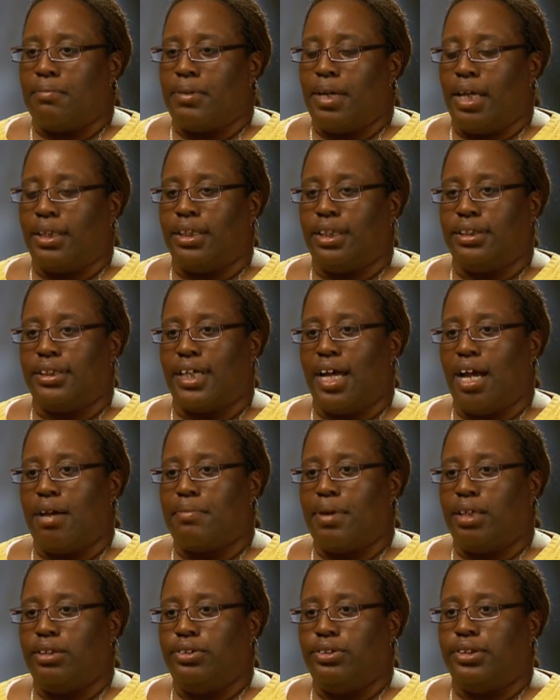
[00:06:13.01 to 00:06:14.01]
At the
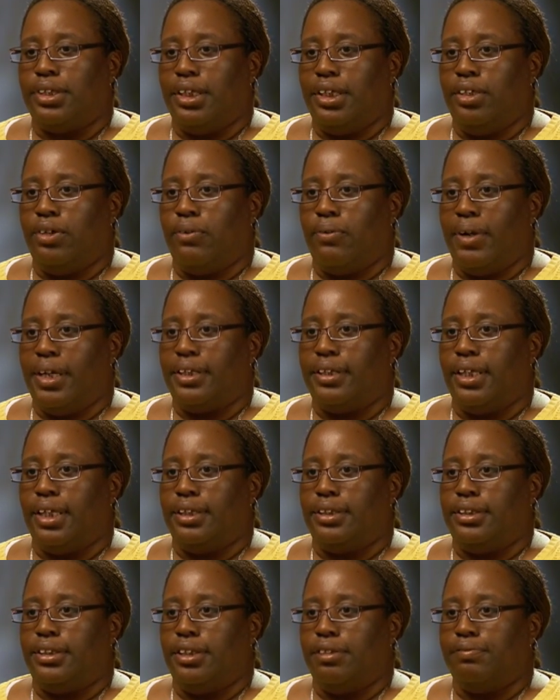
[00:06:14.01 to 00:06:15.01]
time, I used to equate
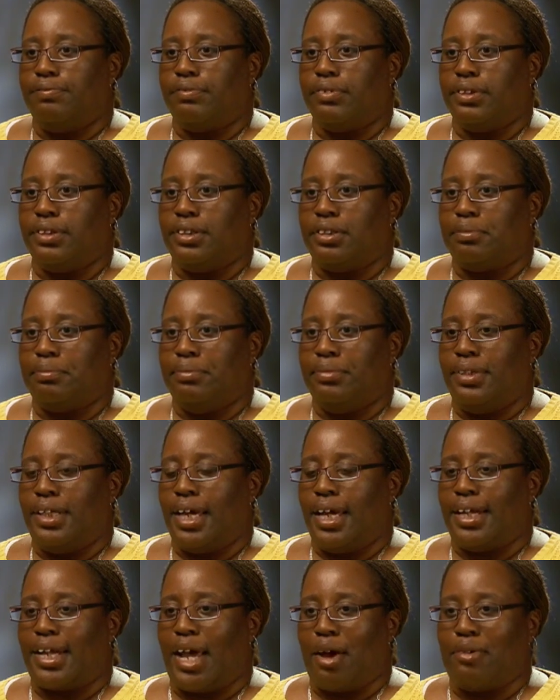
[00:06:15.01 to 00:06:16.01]
that difference
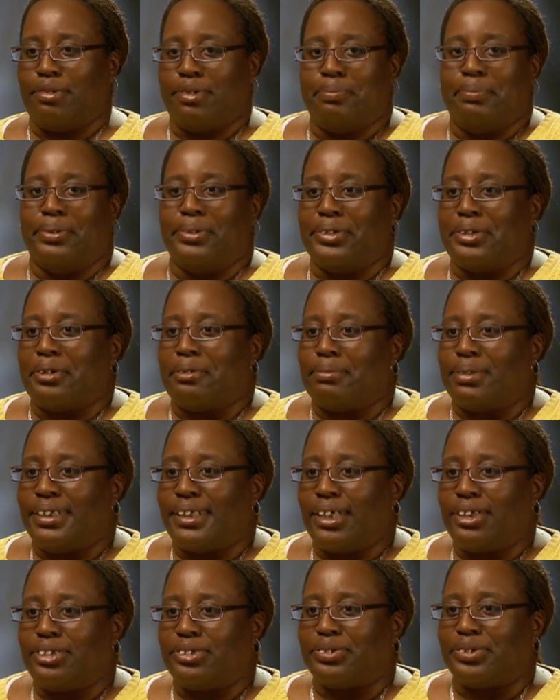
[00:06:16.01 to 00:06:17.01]
that I was born a
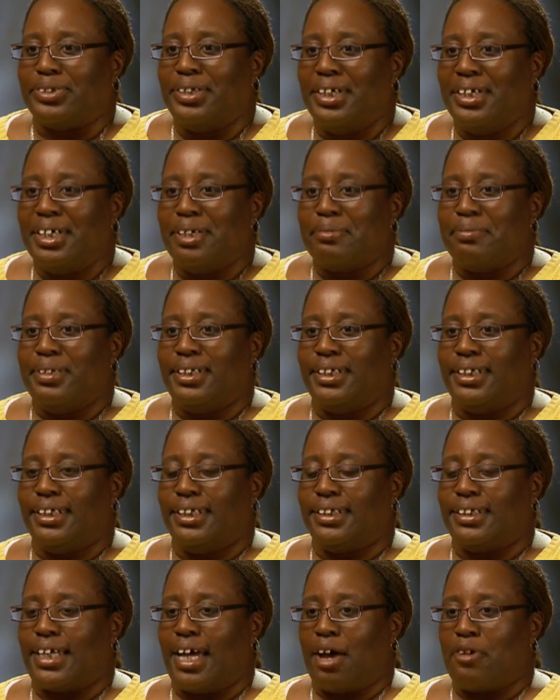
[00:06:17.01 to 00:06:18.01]
homosexual
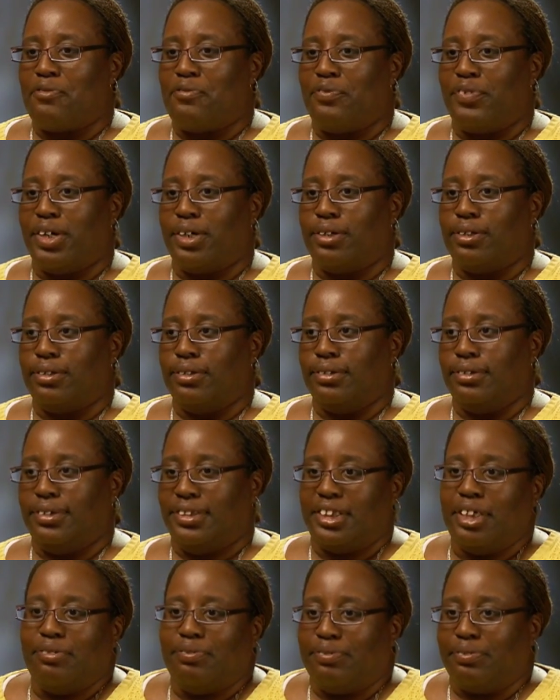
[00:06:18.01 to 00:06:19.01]
because I felt
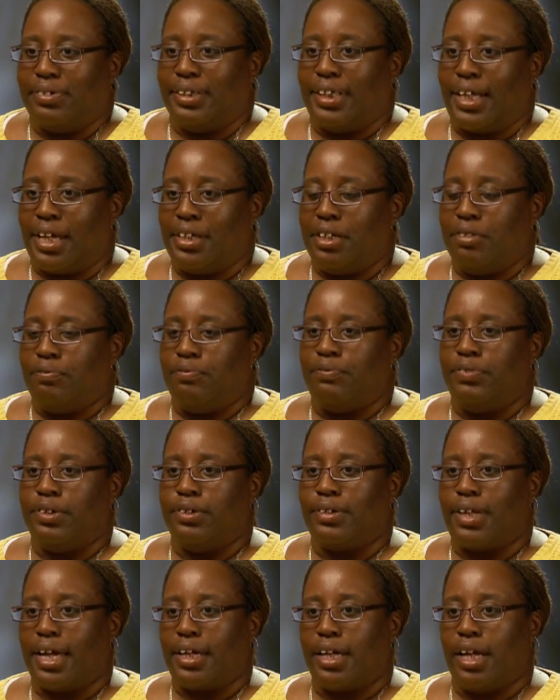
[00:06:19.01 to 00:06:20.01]
different. I didn't
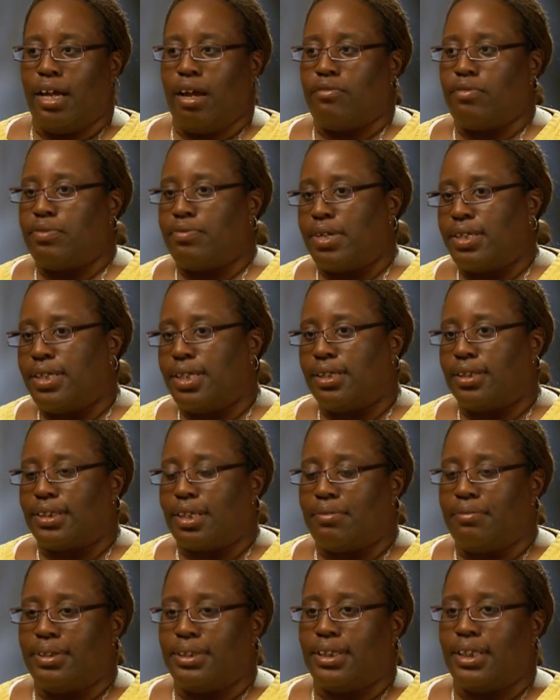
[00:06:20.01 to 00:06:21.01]
feel like everyone else.
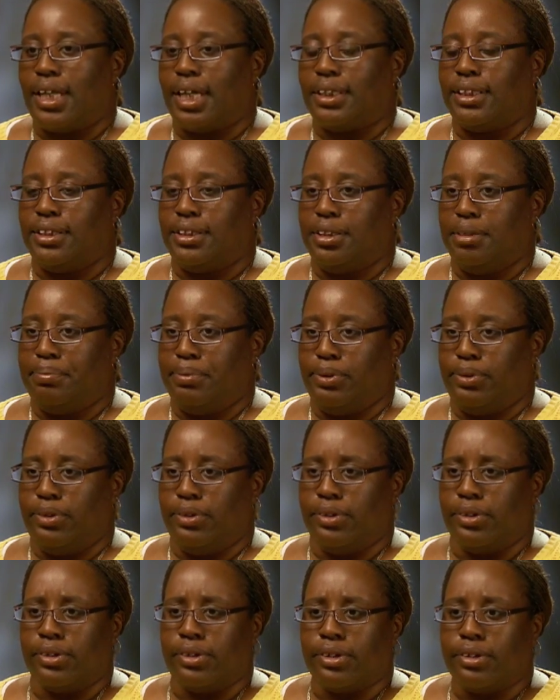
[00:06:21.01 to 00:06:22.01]
I wasn't like the typical
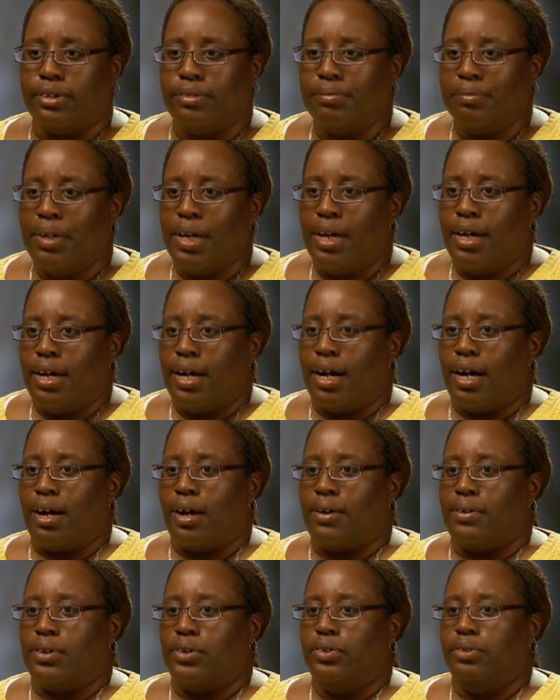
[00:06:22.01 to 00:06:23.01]
girl
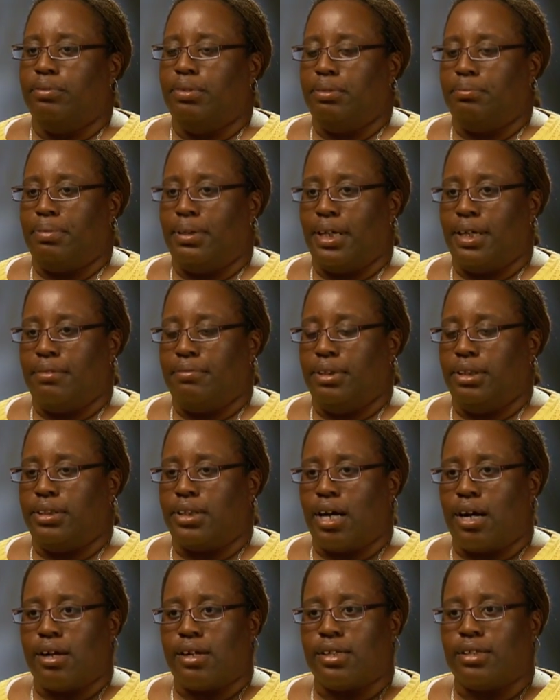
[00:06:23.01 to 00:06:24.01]
who would play with
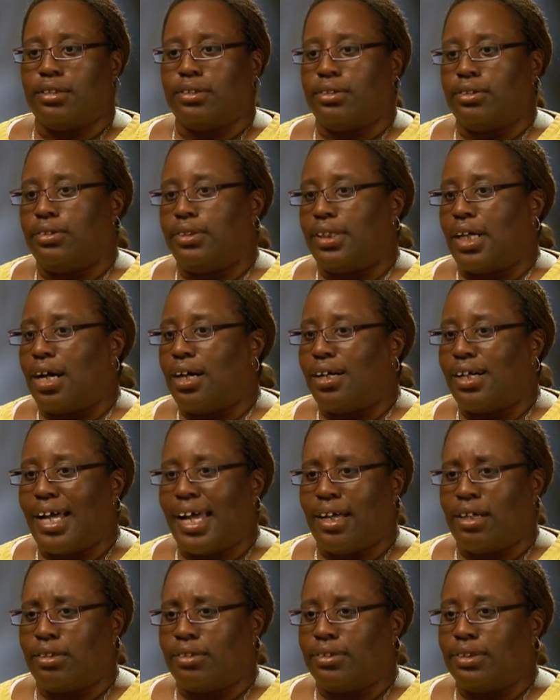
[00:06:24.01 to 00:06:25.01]
dolls or doll
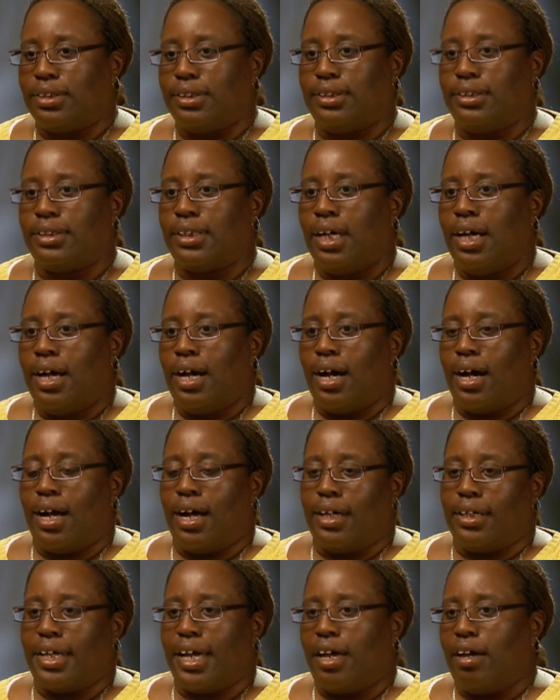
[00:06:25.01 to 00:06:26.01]
houses
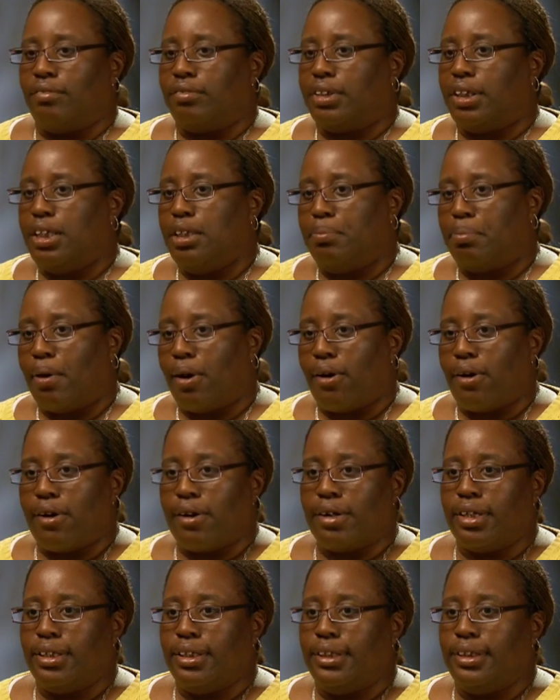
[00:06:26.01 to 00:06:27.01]
and have tea
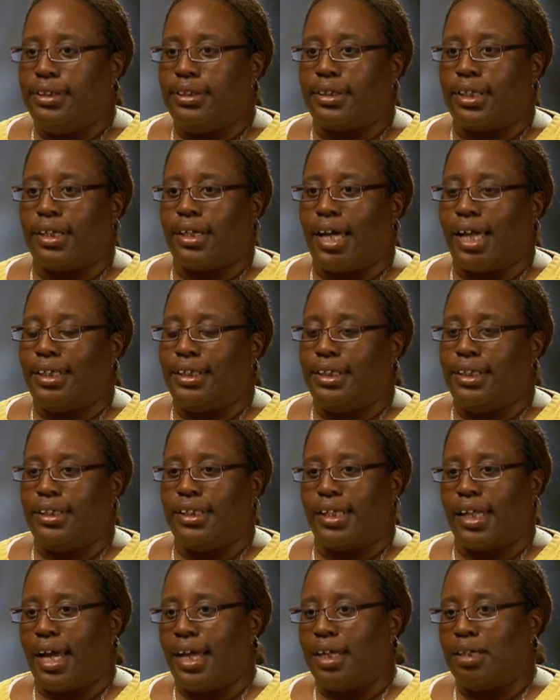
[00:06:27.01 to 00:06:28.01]
parties. I
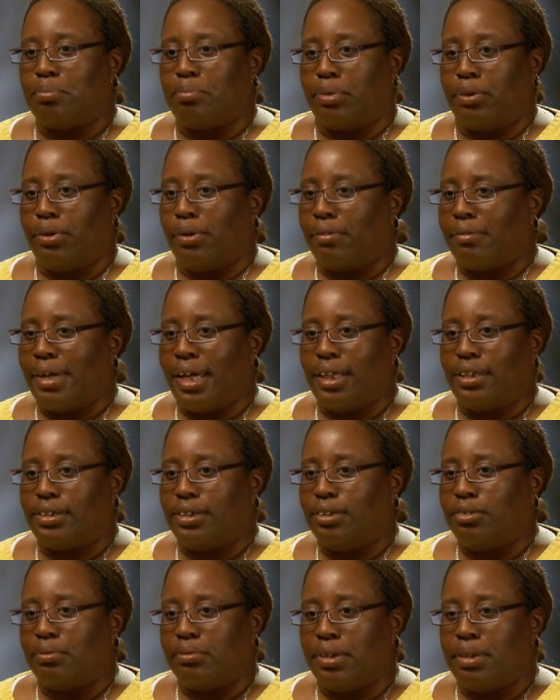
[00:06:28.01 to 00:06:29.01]
didn't like barrettes
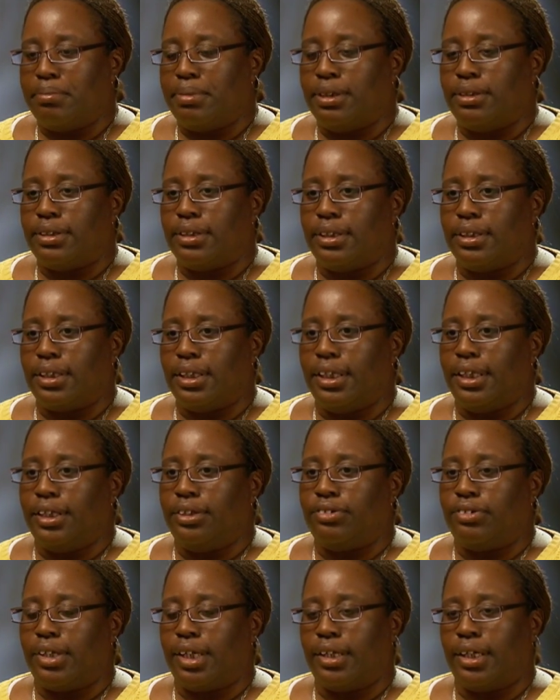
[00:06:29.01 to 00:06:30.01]
and ribbons and
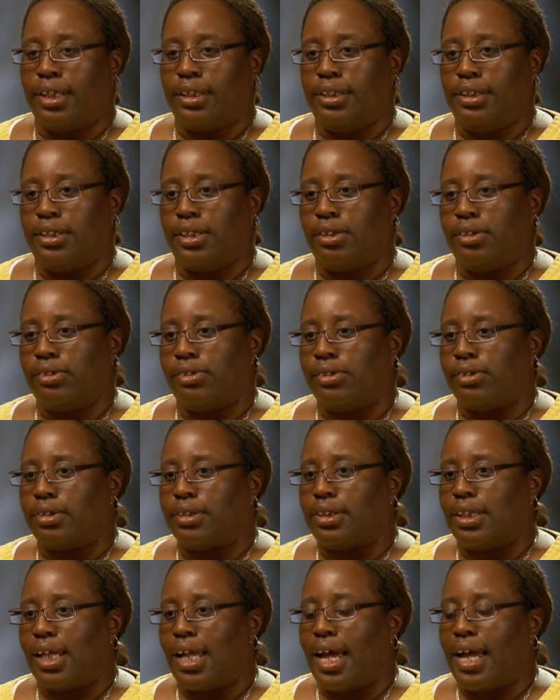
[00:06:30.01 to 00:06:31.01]
things that other young
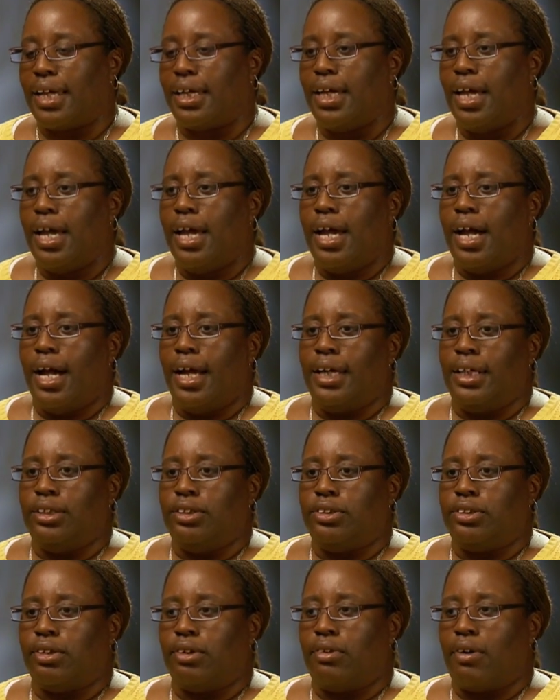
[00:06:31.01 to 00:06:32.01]
girls like.
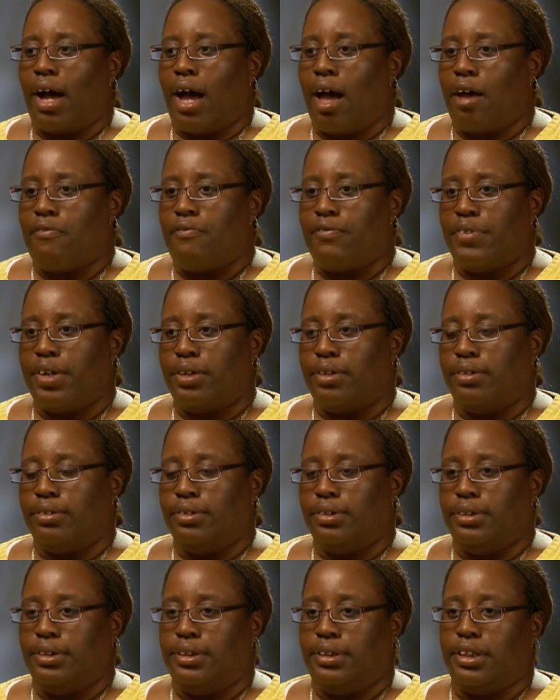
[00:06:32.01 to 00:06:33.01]
And so I
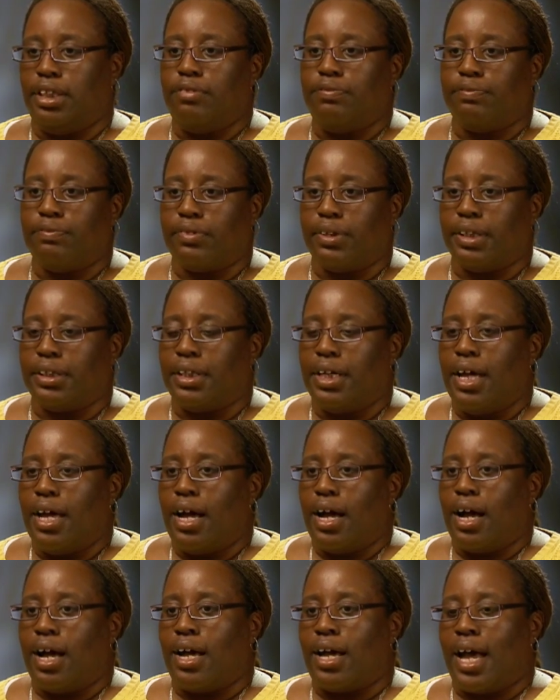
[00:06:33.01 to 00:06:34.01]
felt different.
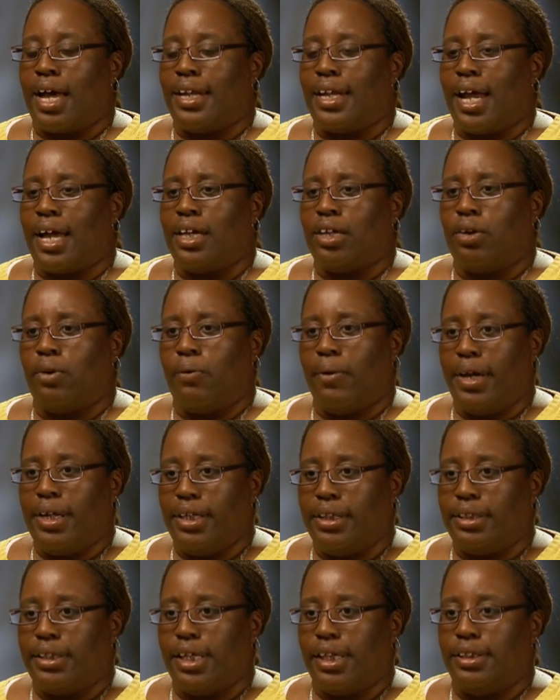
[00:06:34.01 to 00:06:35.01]
And I
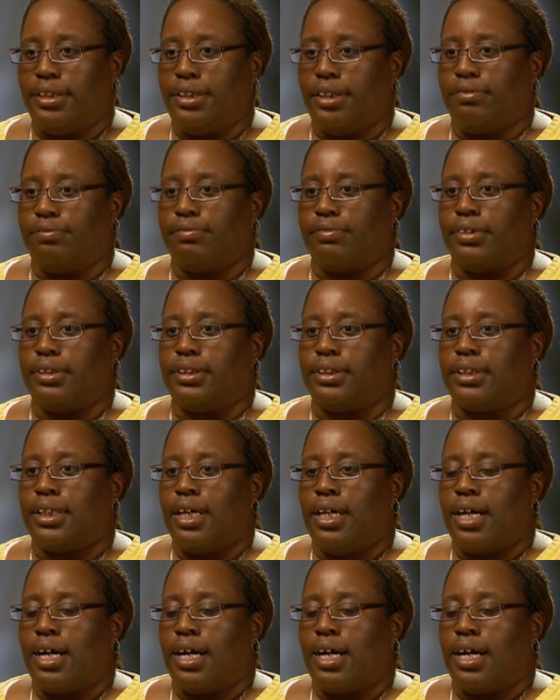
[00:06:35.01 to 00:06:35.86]
equated that difference